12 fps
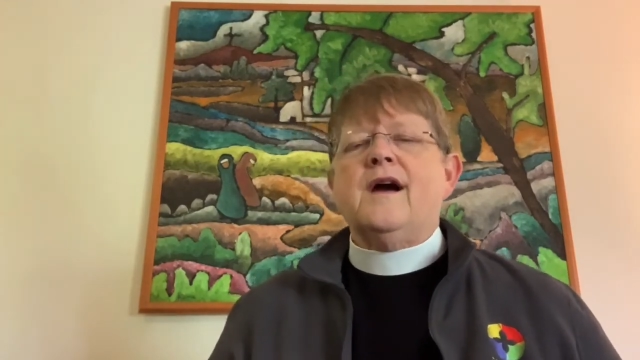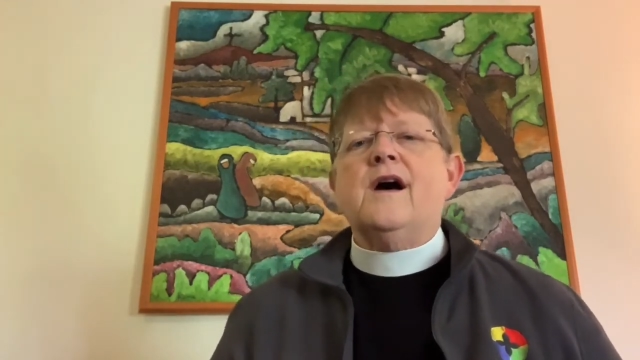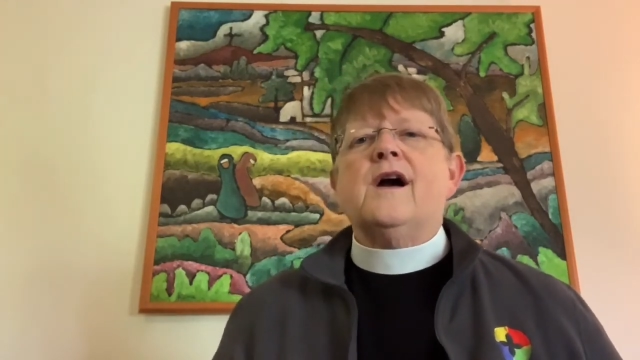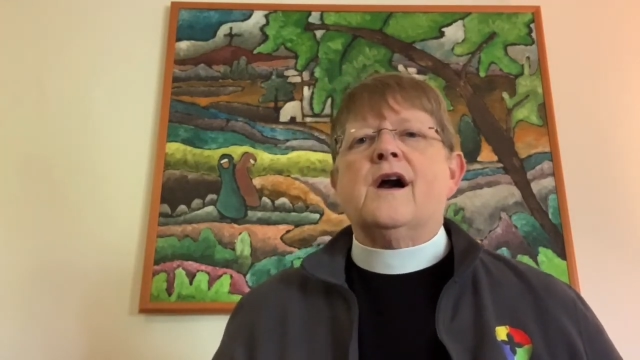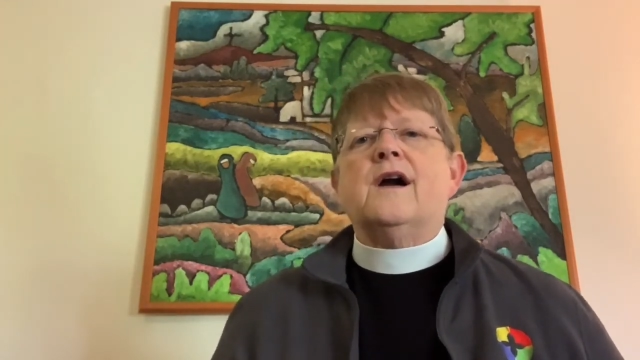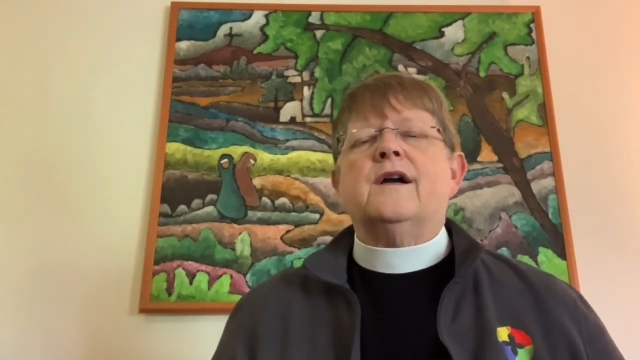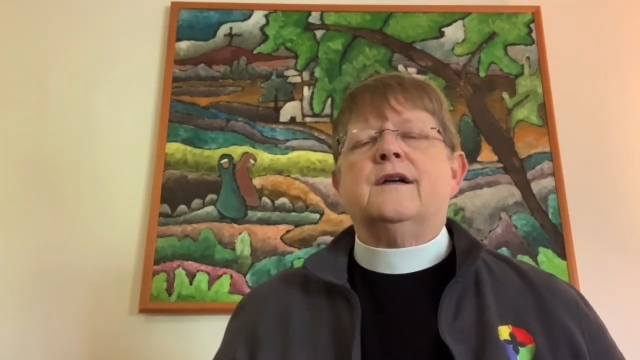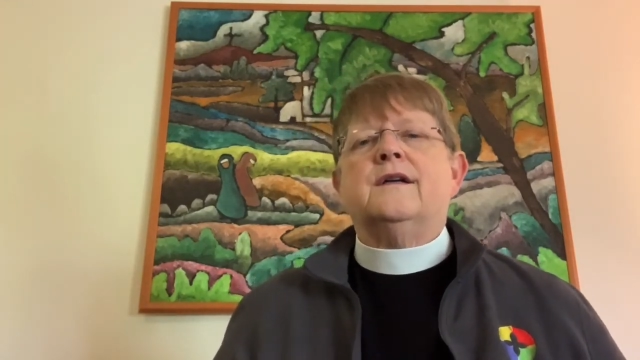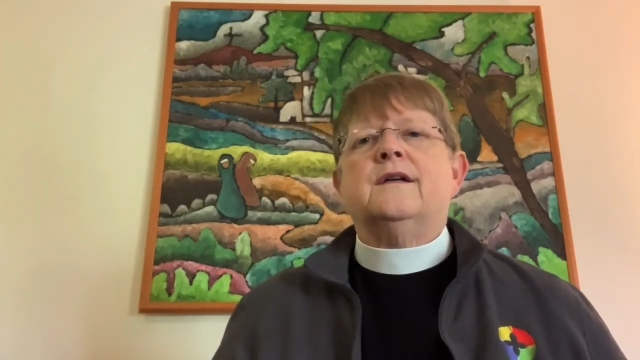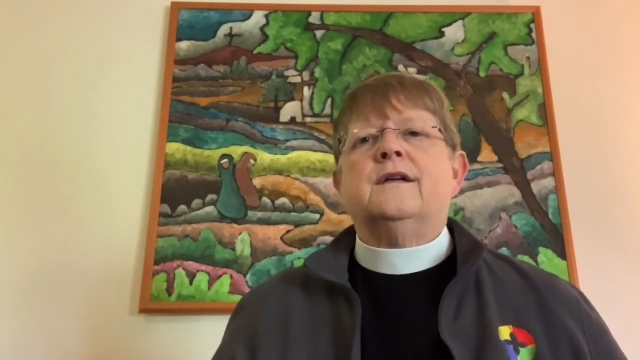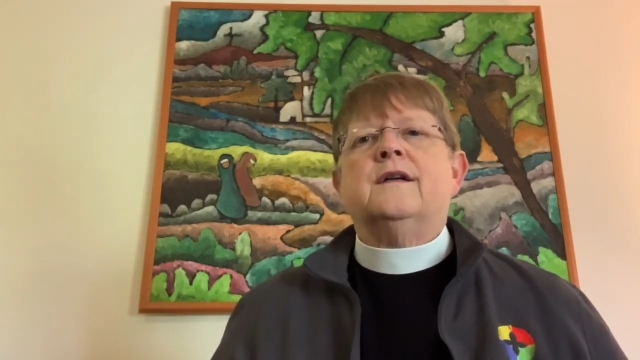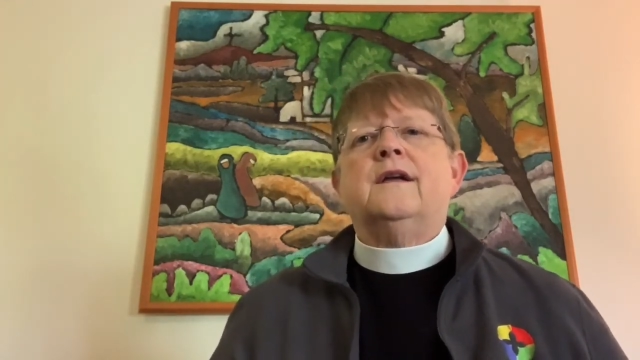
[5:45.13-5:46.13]
are
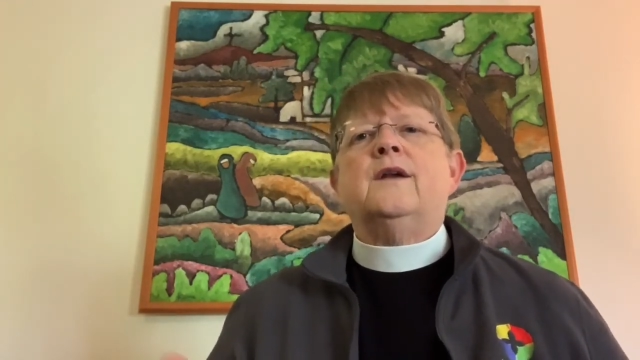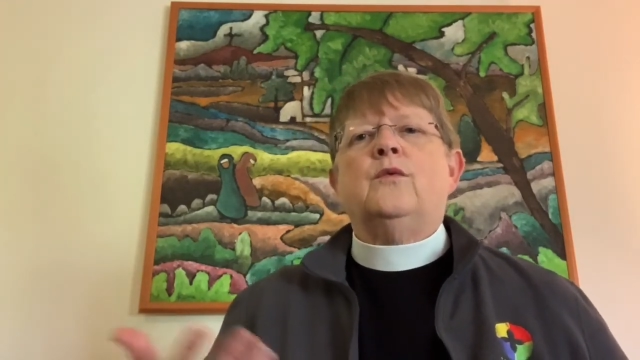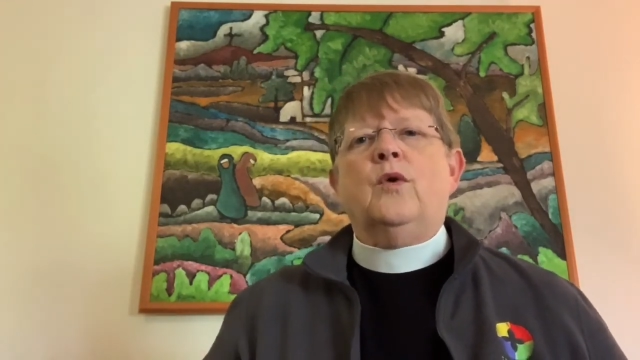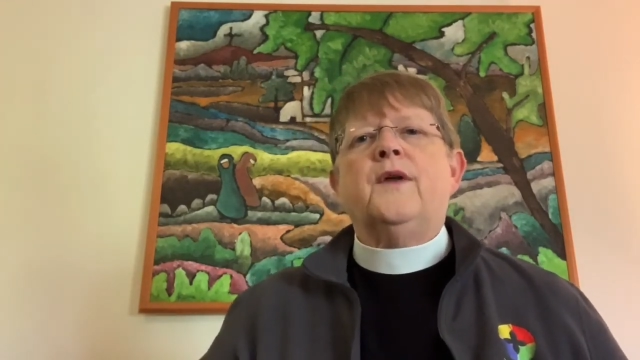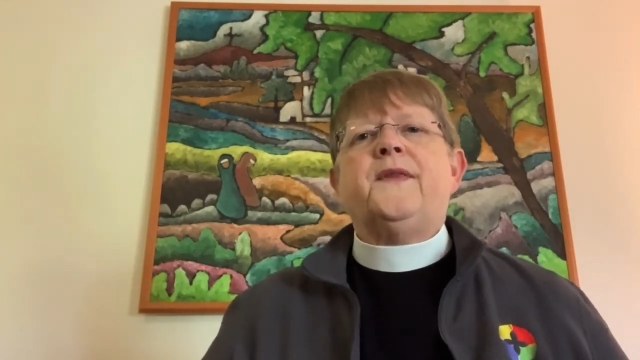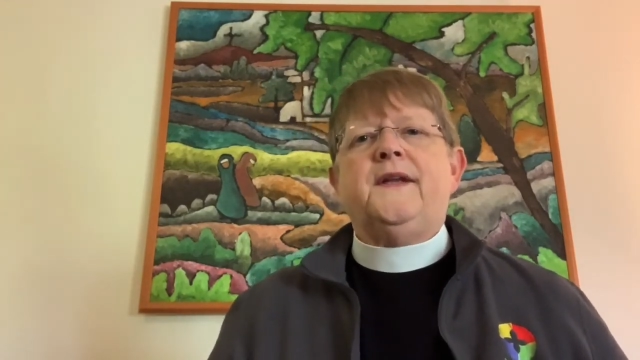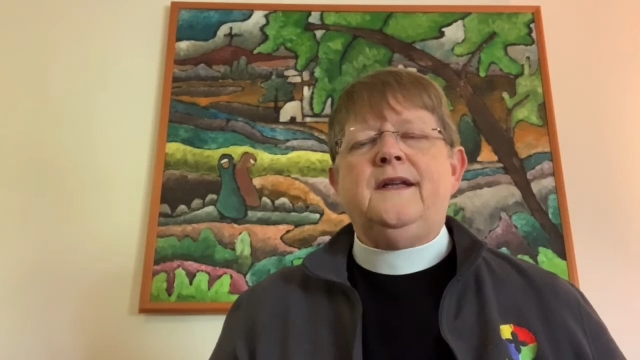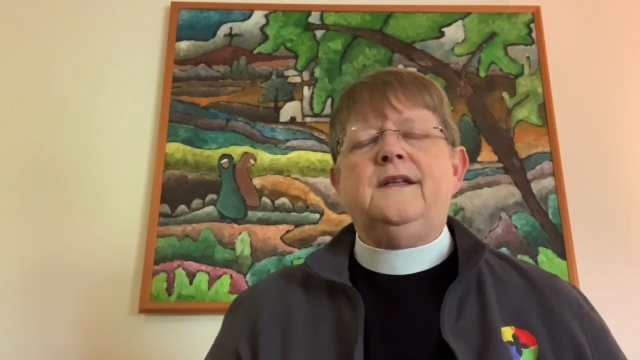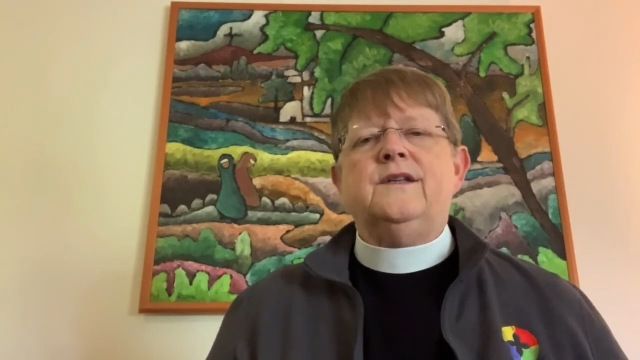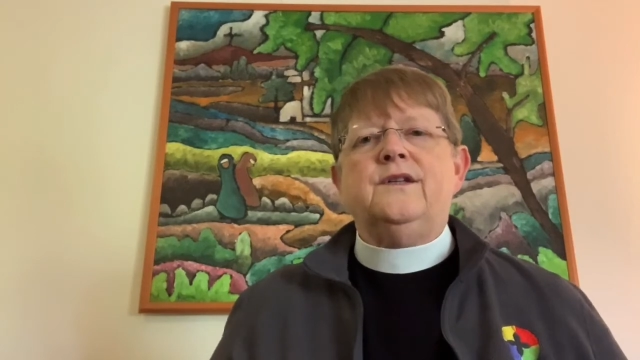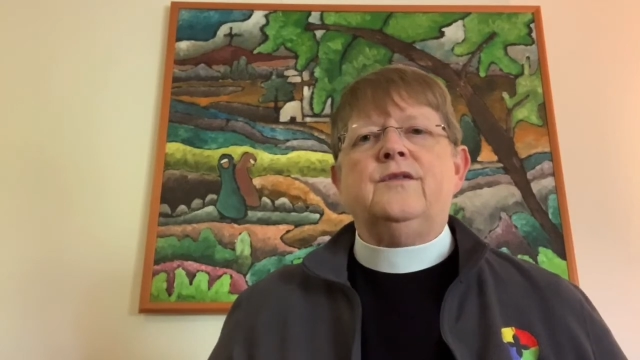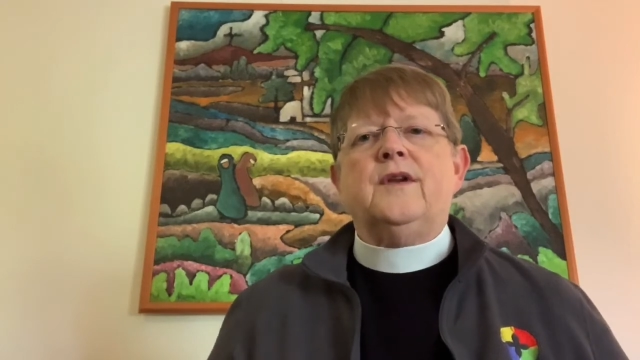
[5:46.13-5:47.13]
and what they need
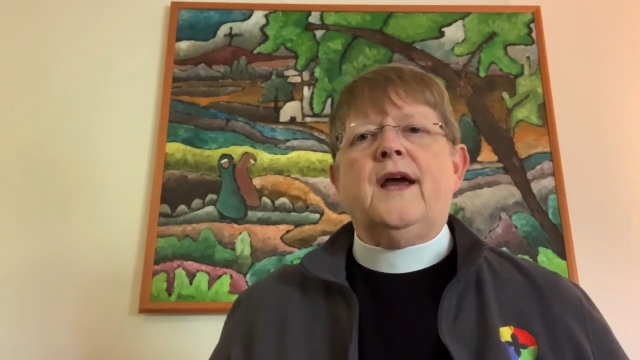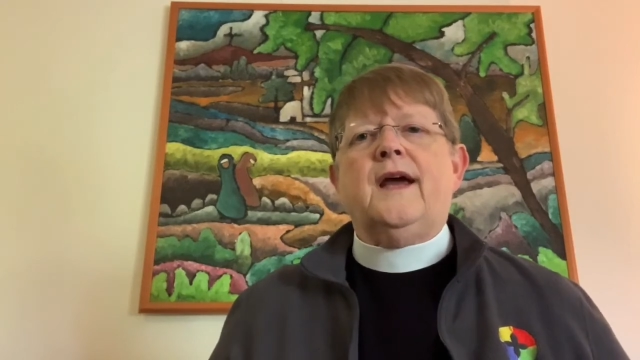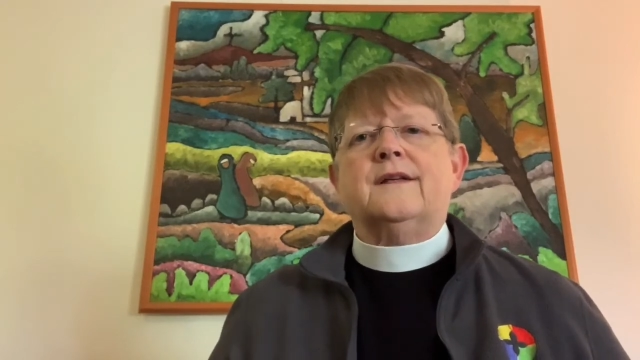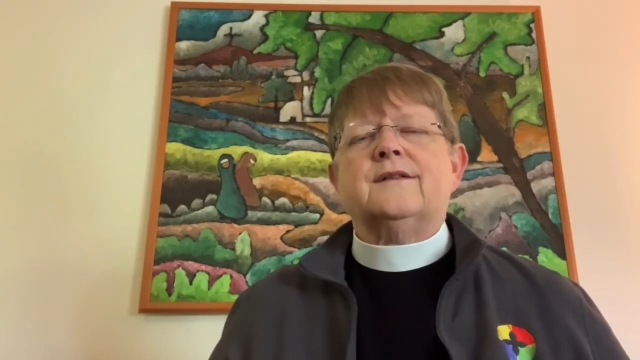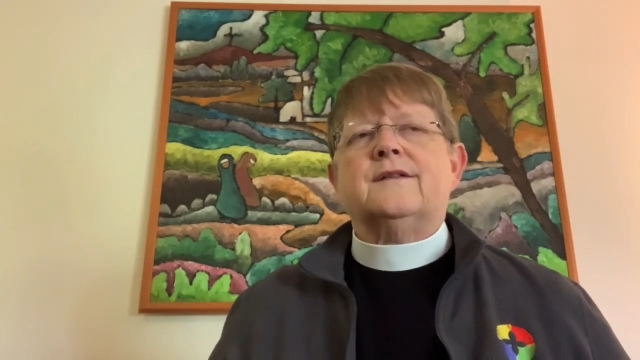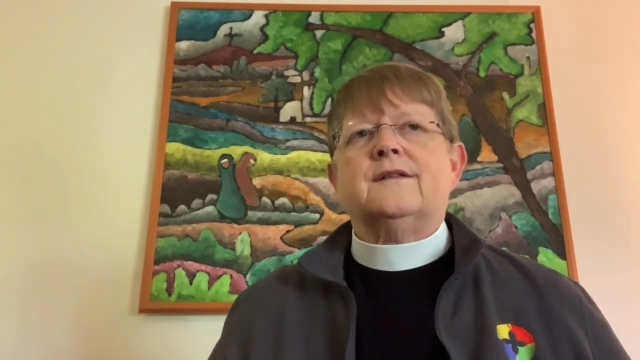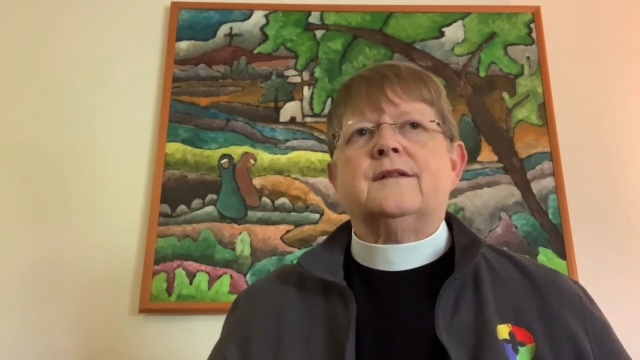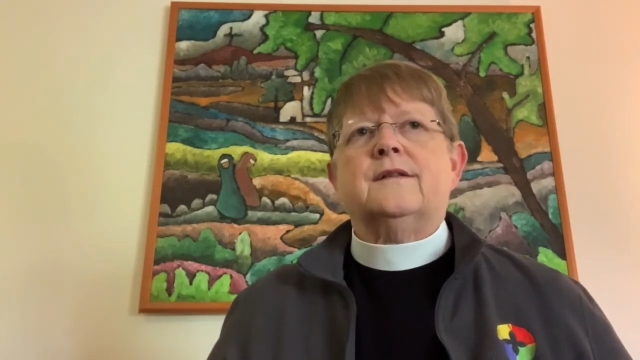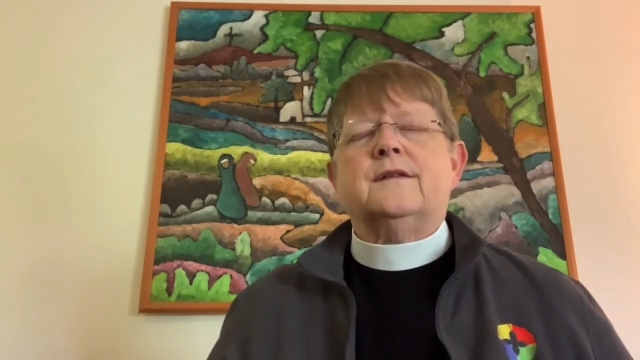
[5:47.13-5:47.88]
to do next.